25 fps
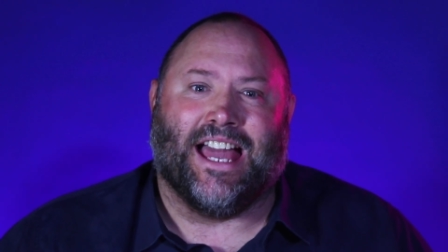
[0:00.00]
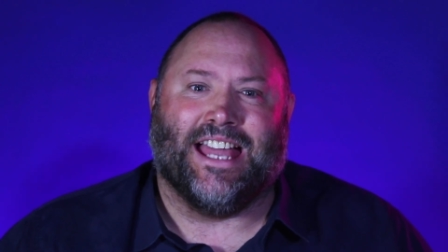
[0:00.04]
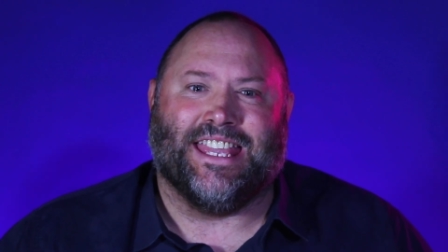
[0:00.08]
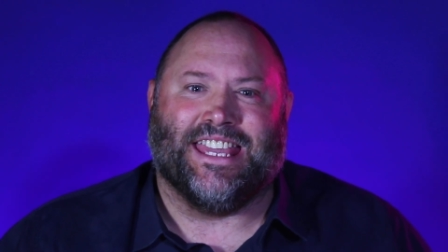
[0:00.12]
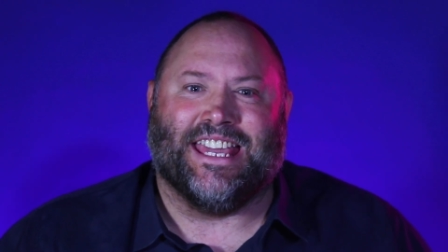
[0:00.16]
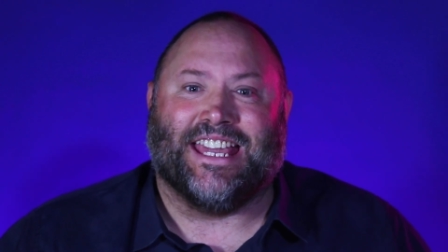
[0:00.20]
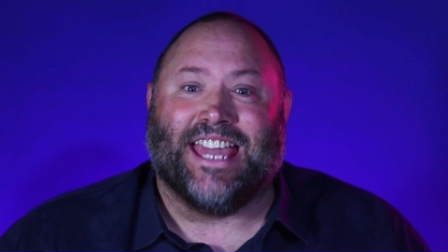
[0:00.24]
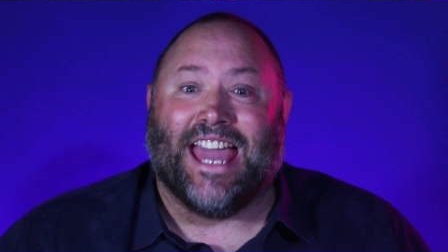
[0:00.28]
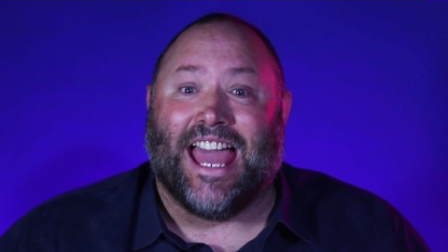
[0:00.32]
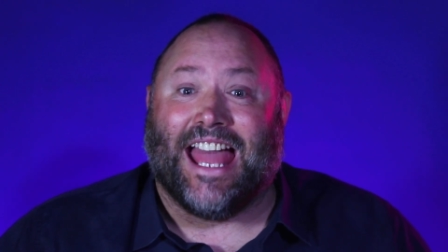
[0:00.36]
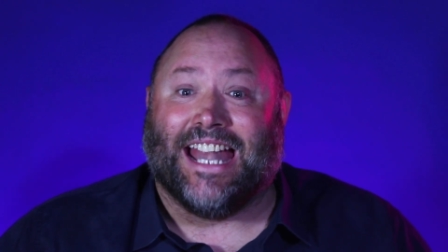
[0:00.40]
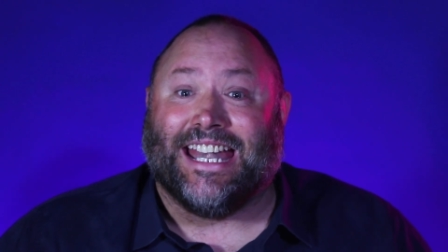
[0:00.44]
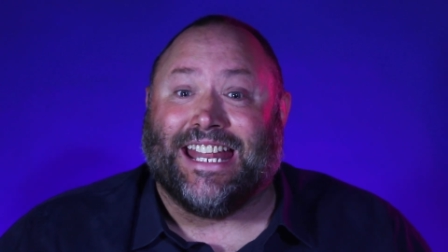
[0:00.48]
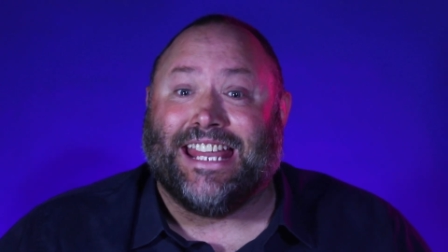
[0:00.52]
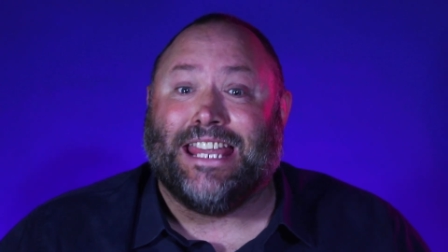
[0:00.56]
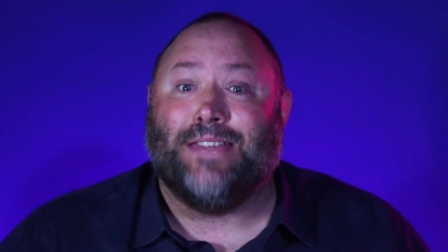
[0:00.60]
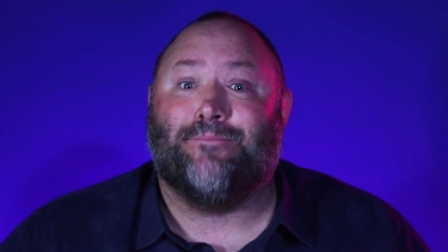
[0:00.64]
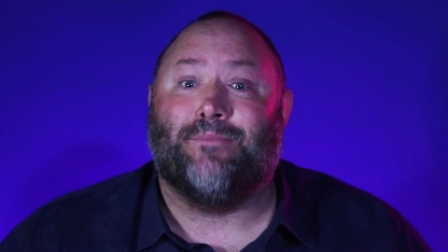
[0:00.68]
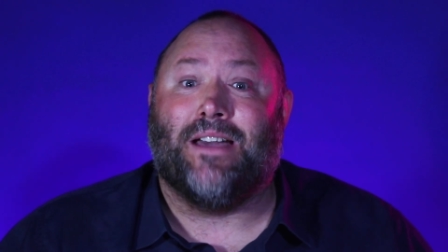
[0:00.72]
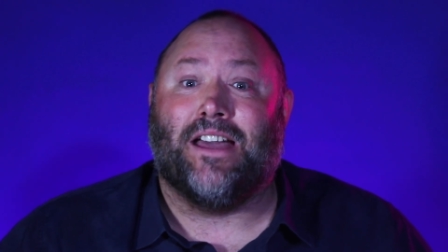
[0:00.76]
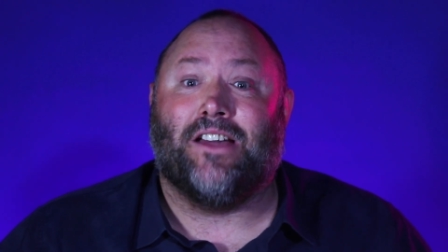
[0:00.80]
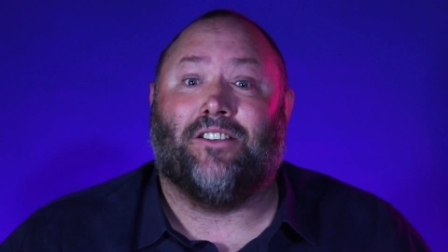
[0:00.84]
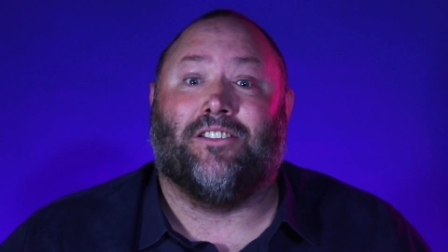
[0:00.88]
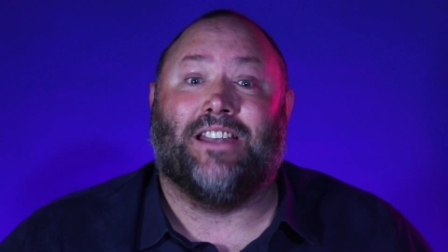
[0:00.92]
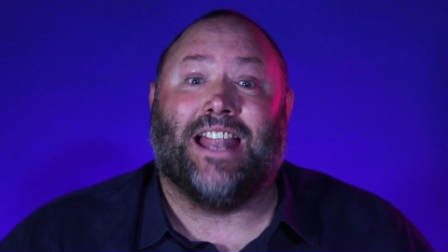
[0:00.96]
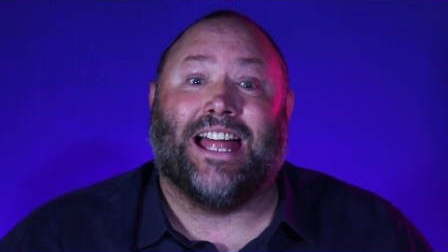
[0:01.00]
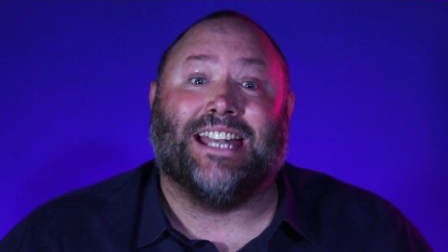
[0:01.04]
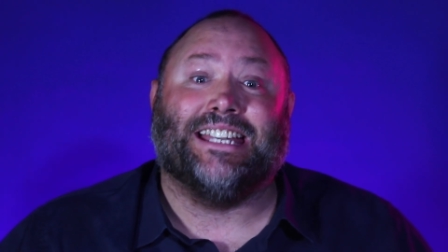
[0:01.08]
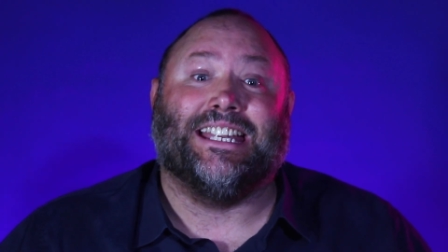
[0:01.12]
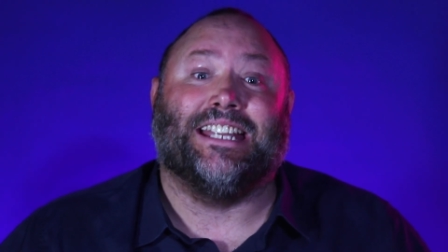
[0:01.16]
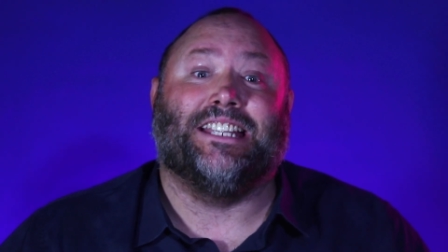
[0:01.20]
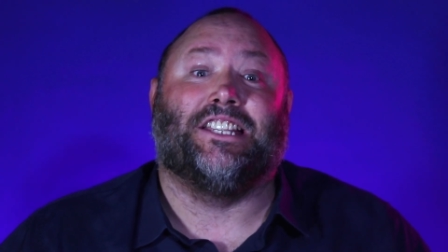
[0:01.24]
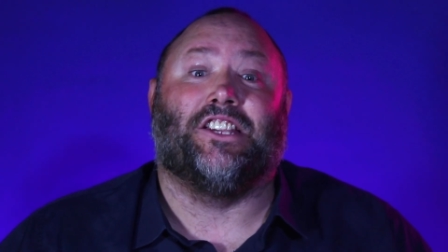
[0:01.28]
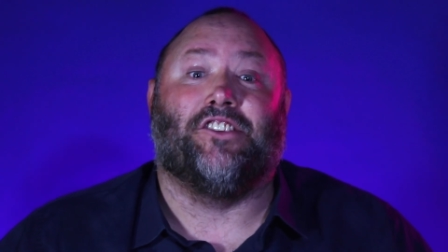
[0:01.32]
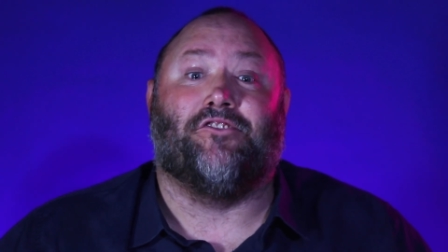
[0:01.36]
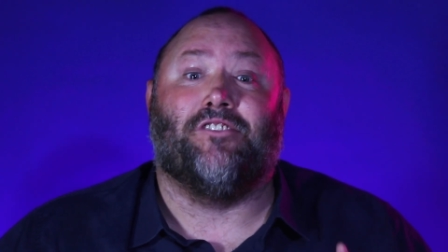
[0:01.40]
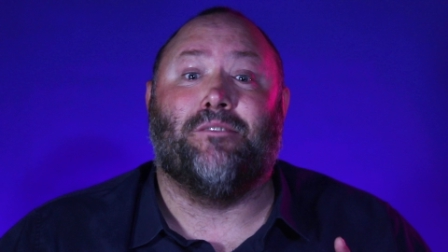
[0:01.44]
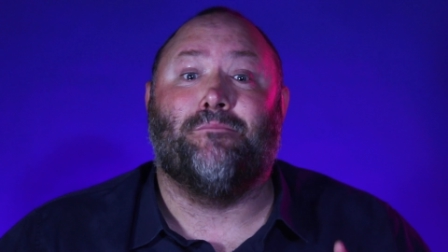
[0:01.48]
and you get an email
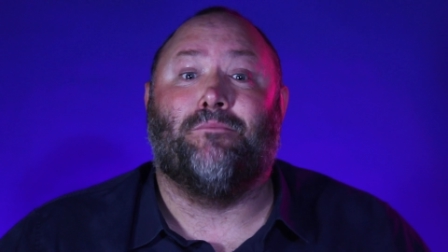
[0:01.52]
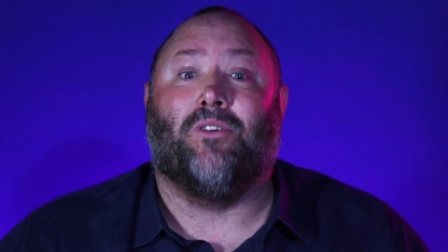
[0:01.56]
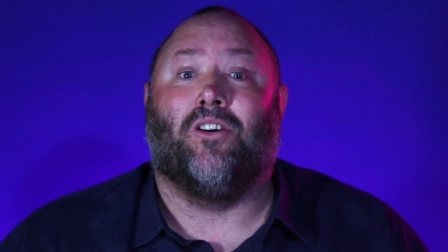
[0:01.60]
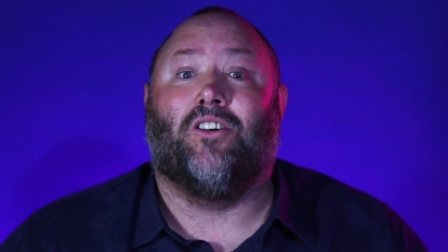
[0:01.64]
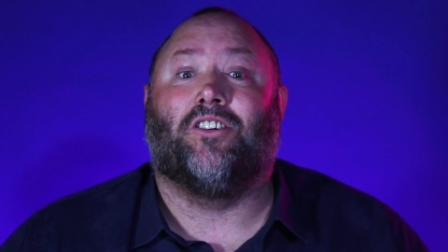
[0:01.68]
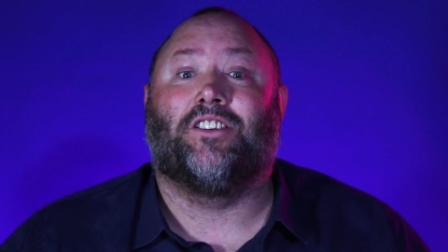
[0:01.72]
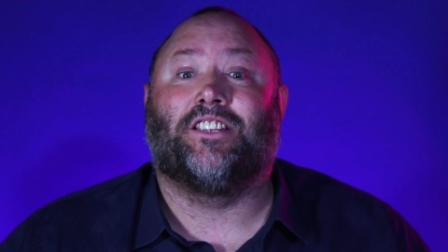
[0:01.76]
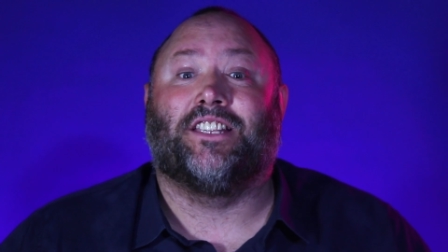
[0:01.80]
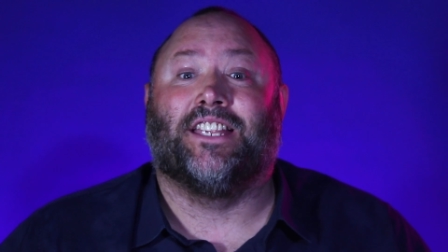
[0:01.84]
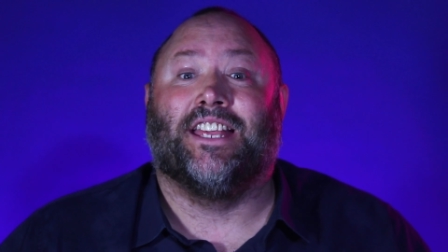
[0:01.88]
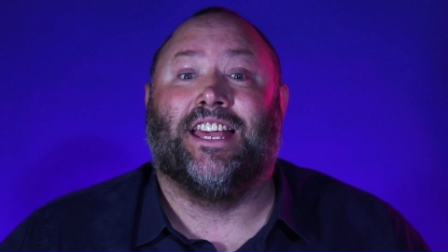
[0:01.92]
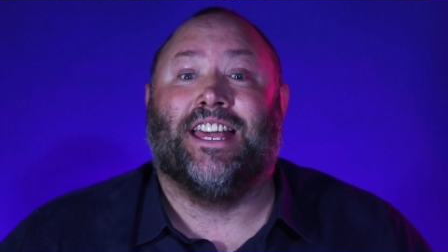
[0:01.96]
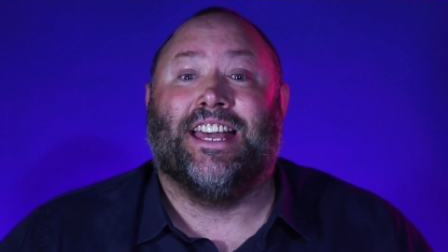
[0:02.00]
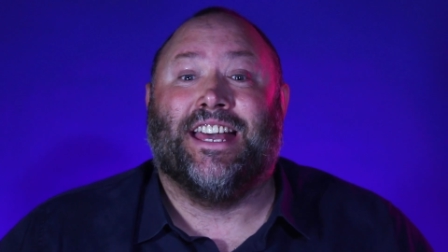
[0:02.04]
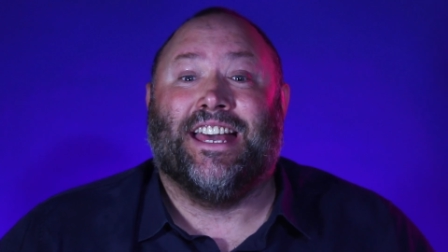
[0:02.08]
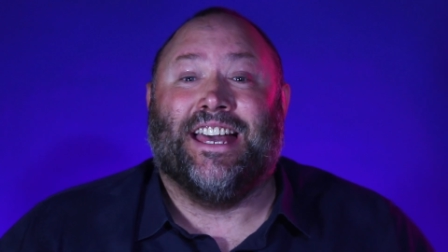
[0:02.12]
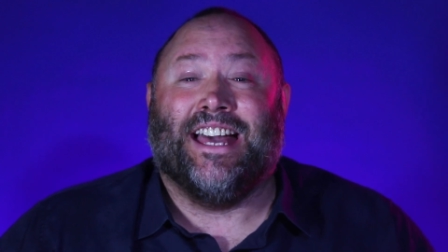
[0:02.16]
landing to your inbox